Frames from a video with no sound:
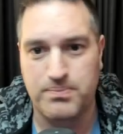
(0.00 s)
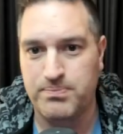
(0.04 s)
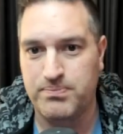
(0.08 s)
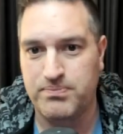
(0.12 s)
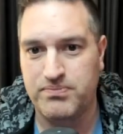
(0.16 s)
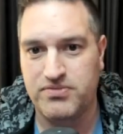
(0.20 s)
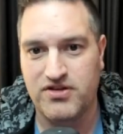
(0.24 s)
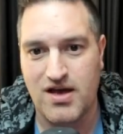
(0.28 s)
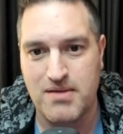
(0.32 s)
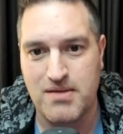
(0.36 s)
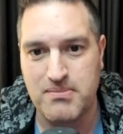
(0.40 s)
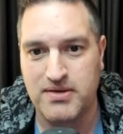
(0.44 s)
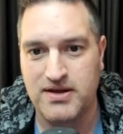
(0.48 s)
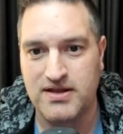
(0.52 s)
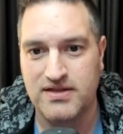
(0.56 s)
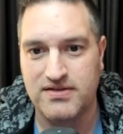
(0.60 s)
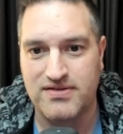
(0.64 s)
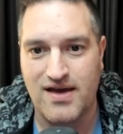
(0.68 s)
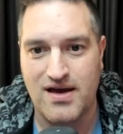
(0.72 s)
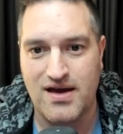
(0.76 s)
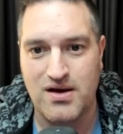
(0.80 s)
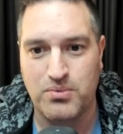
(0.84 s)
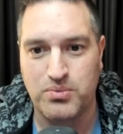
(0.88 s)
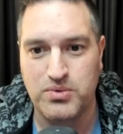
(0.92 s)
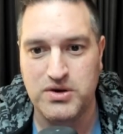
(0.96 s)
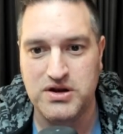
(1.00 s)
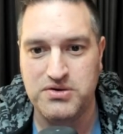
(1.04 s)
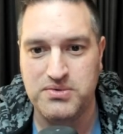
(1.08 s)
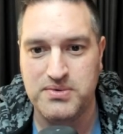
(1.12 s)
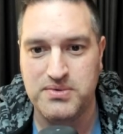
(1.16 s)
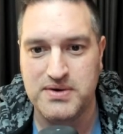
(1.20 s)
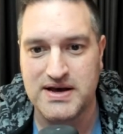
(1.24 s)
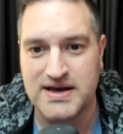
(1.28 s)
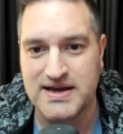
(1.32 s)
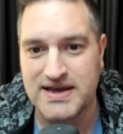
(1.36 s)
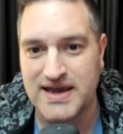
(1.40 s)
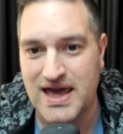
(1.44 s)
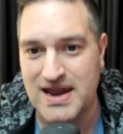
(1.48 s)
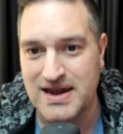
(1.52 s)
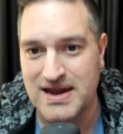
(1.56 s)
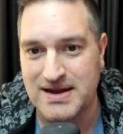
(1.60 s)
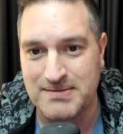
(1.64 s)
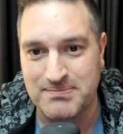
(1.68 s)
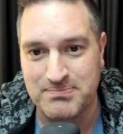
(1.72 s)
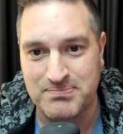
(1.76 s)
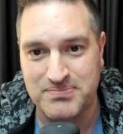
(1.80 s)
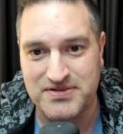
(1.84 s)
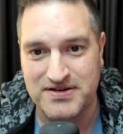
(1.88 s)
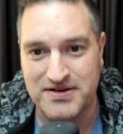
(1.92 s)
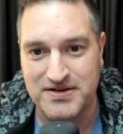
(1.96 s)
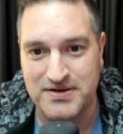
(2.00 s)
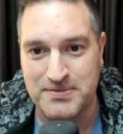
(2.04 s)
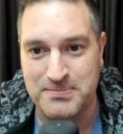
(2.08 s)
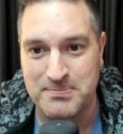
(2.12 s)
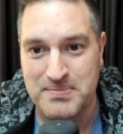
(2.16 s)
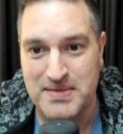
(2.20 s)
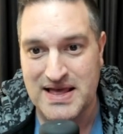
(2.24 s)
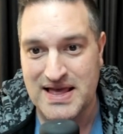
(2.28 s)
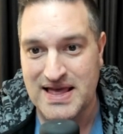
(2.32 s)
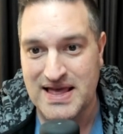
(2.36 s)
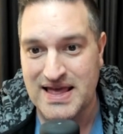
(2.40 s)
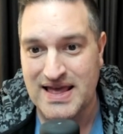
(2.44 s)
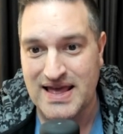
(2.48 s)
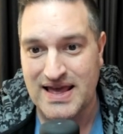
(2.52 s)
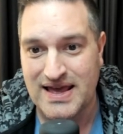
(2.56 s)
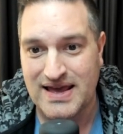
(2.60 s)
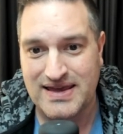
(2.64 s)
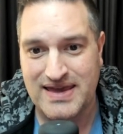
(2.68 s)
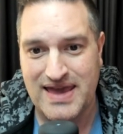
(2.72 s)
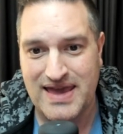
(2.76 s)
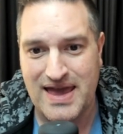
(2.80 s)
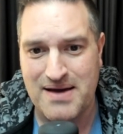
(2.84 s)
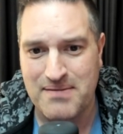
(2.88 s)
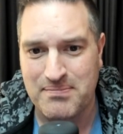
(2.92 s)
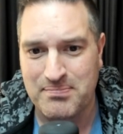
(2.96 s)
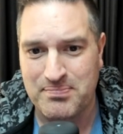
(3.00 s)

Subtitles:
So that means that we do not get it. So, yeah.